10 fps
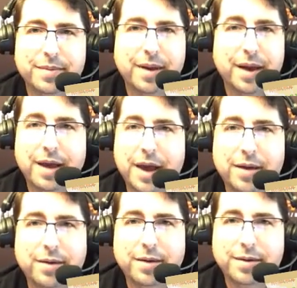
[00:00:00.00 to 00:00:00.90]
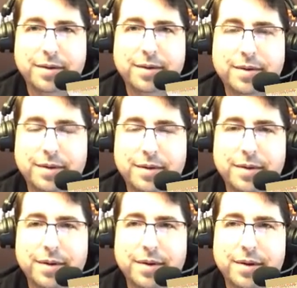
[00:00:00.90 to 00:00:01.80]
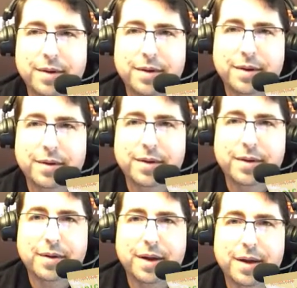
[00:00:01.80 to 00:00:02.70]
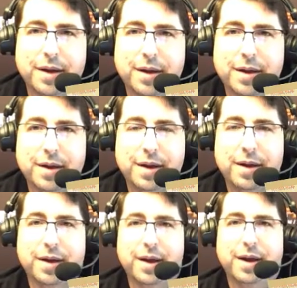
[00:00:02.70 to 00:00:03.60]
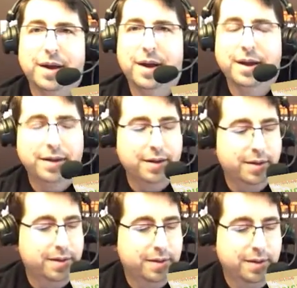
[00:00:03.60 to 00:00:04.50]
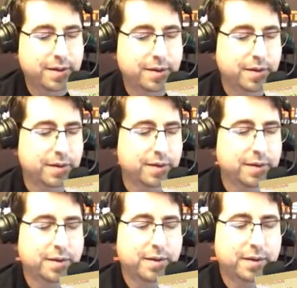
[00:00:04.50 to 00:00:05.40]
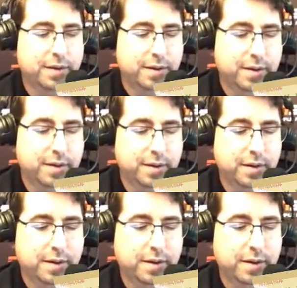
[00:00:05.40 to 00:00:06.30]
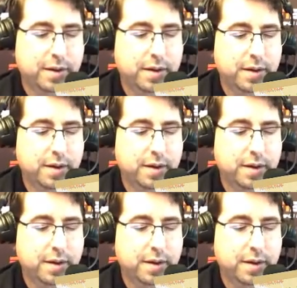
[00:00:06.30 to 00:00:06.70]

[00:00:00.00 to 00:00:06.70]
(silent)